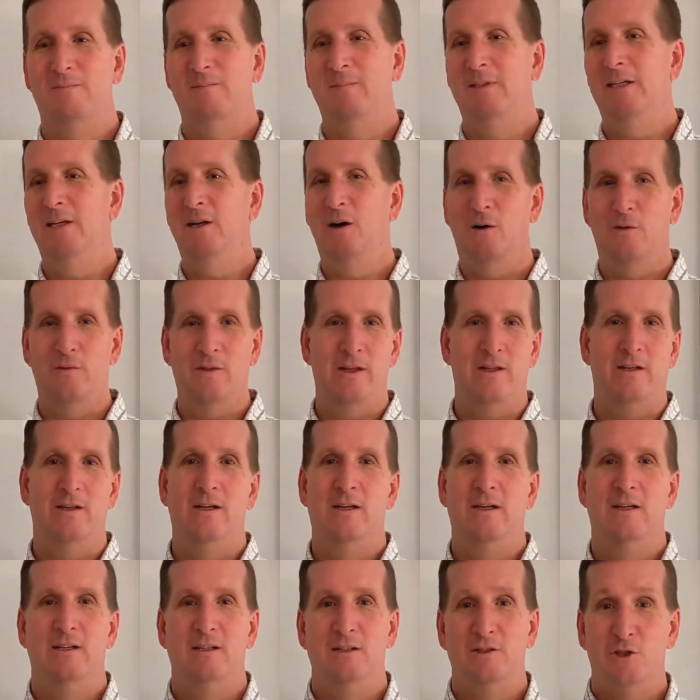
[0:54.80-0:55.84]
you know, that
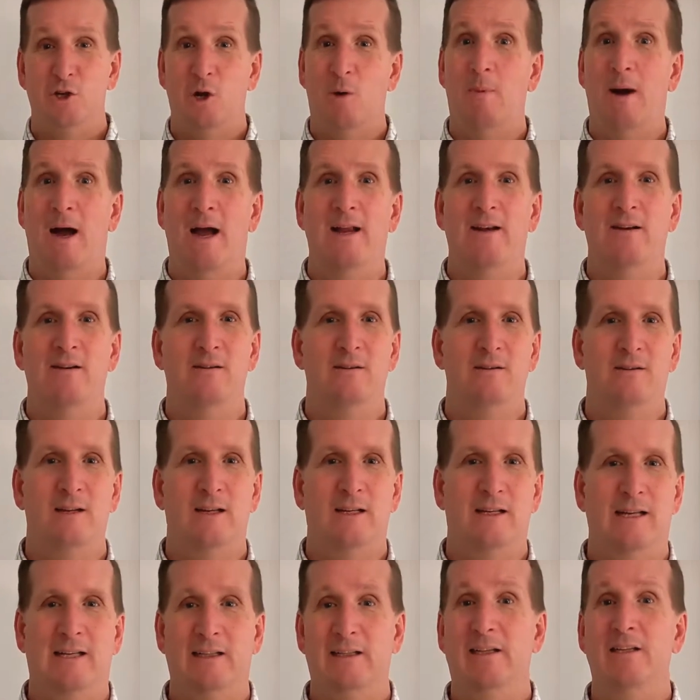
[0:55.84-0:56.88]
Joe Biden
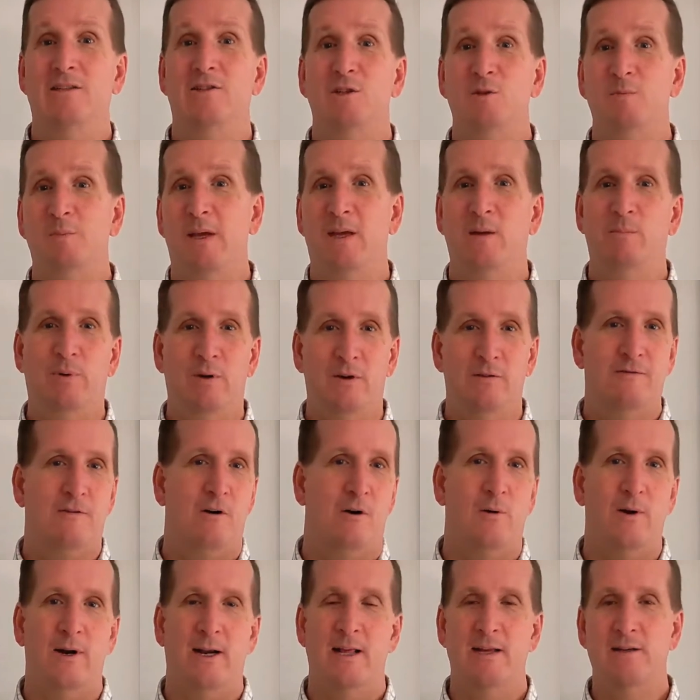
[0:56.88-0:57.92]
at least is being put
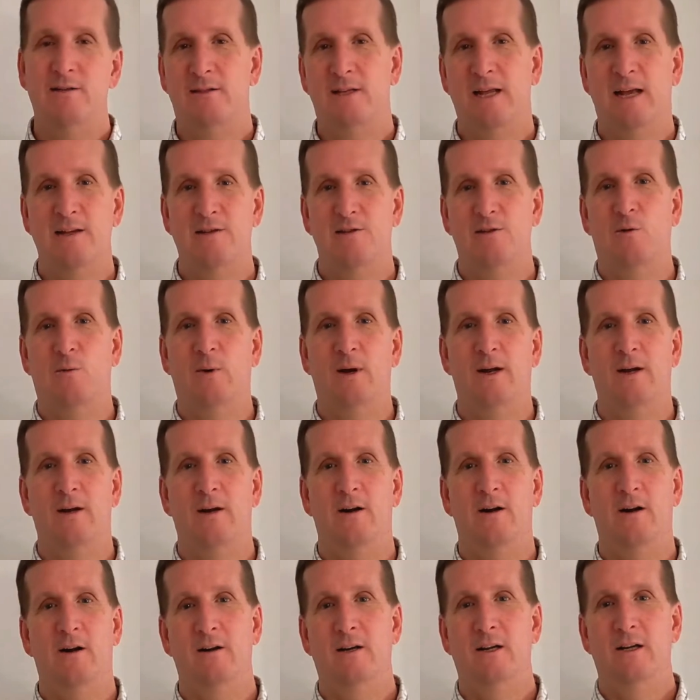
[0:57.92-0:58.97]
forward as, as the
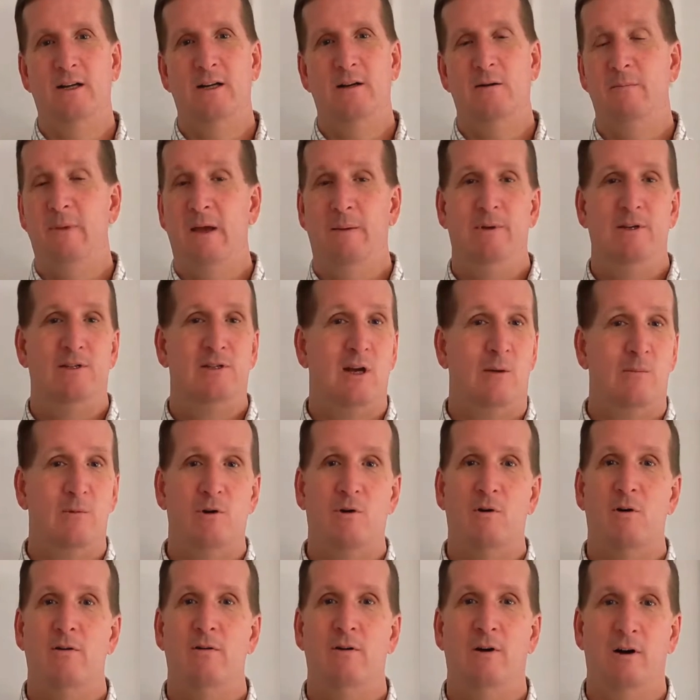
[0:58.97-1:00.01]
winner. And maybe some
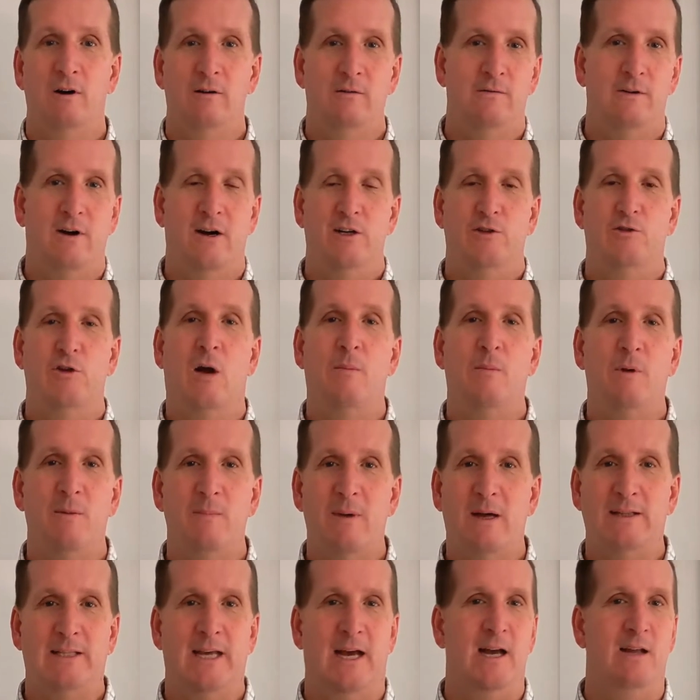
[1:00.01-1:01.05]
who are, are very troubled
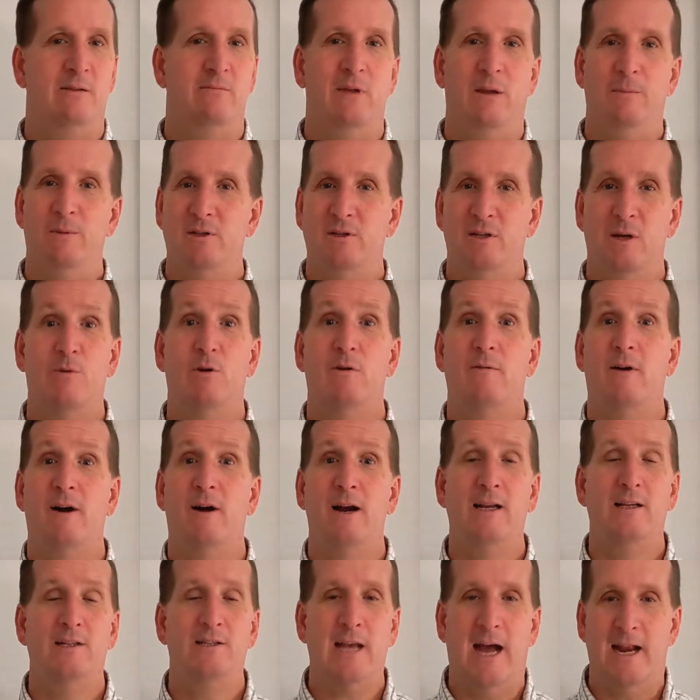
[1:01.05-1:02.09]
about that, and maybe some who are
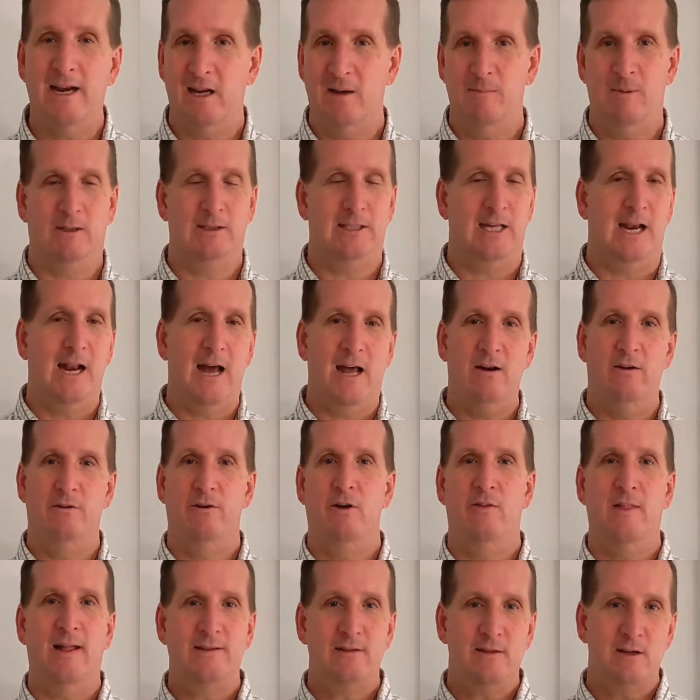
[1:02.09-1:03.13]
very excited about that. I don't
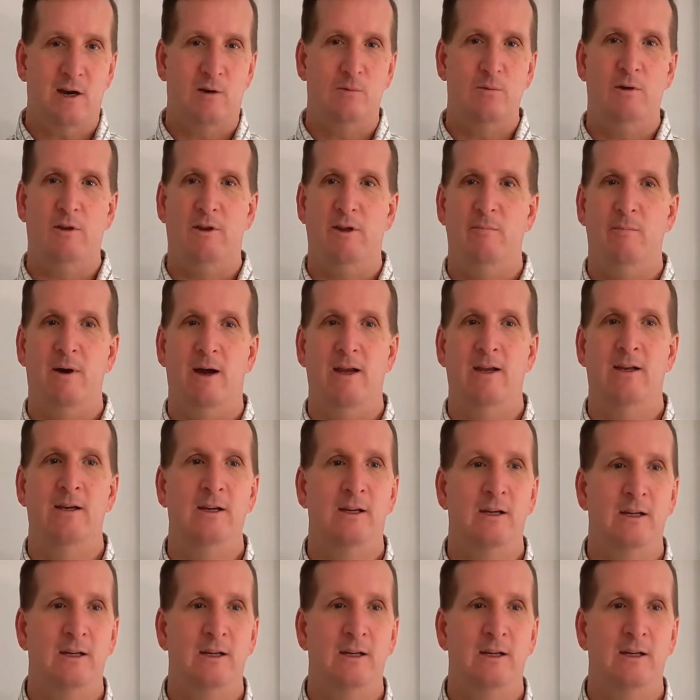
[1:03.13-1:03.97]
know. That's not really my